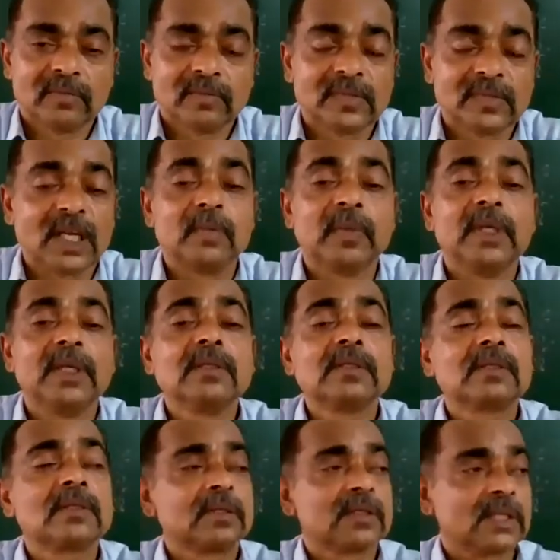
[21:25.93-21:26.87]
That
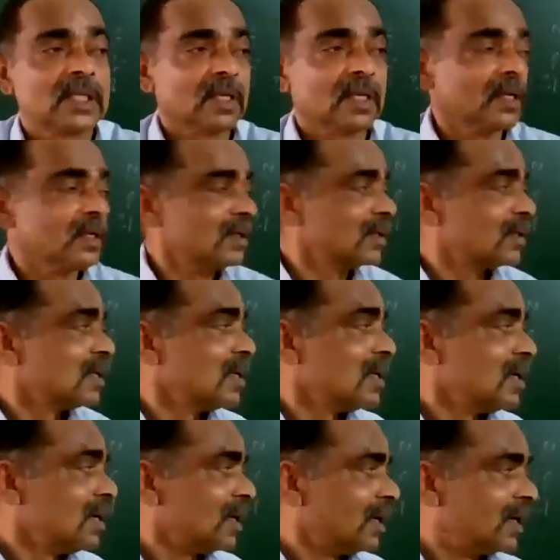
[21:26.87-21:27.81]
means, second,
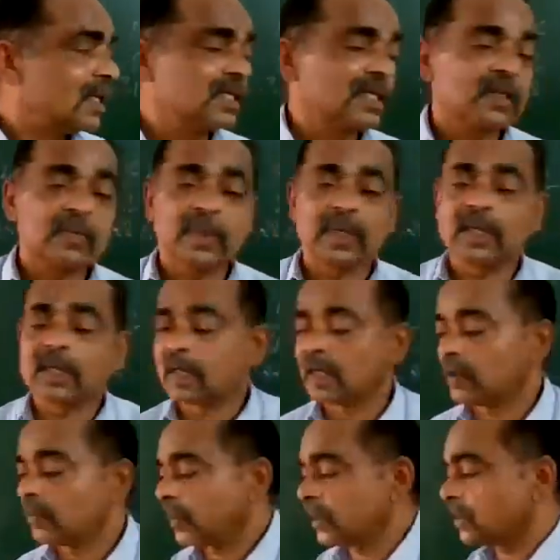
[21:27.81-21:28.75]
dissimilar
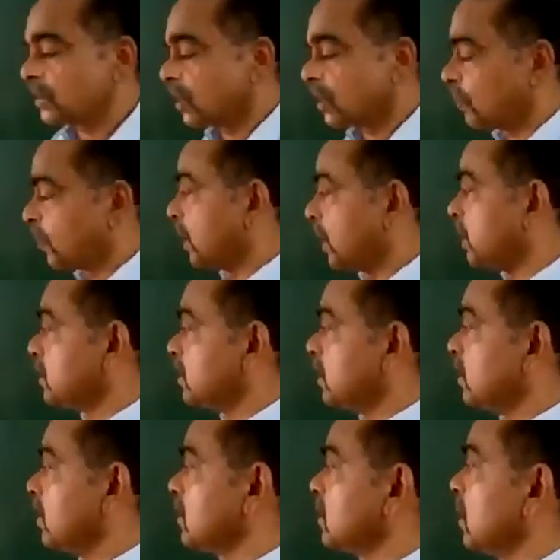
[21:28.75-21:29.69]
elements are placed
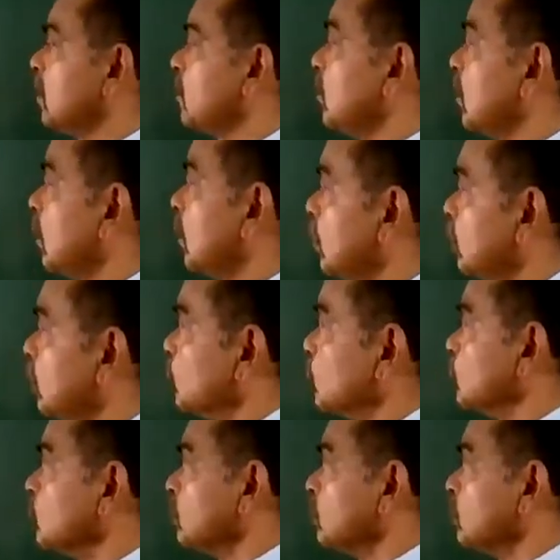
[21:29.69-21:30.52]
in the same group.